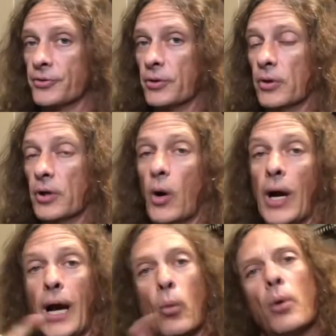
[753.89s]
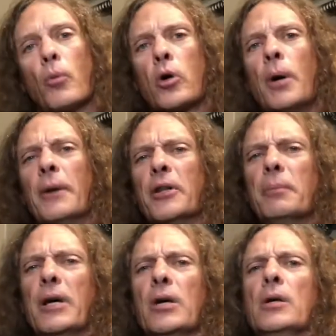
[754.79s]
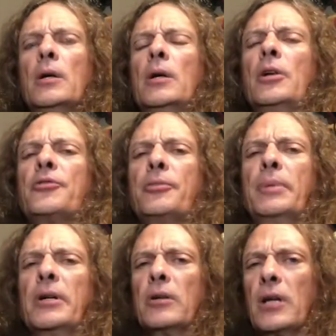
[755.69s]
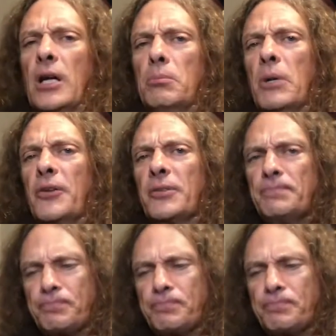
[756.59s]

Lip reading: going. Oh, I got one more coming in the mail. It should be here in like a month.